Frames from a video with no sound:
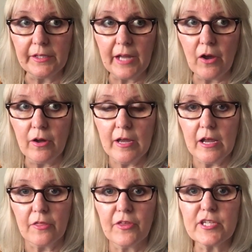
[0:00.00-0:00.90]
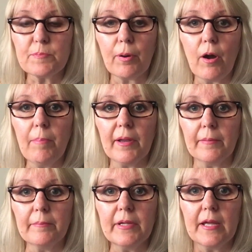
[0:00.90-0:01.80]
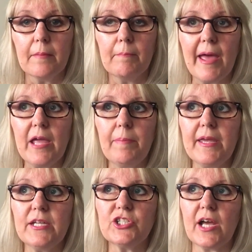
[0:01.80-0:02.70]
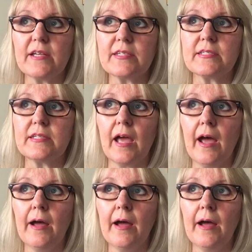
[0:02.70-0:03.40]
Now, this problem may be just...